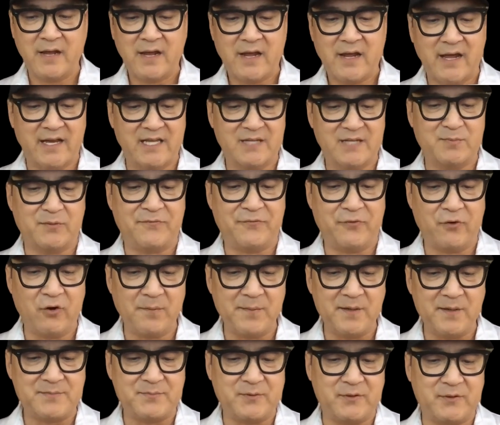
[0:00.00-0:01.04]
and his
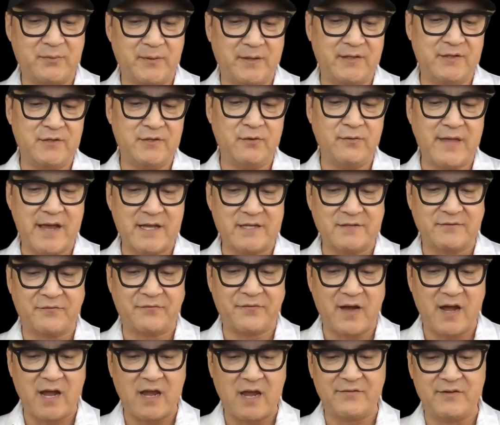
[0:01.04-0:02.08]
performance between
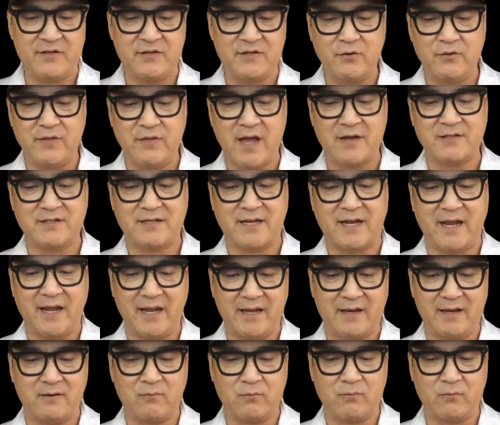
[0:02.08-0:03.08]
2005 and 2008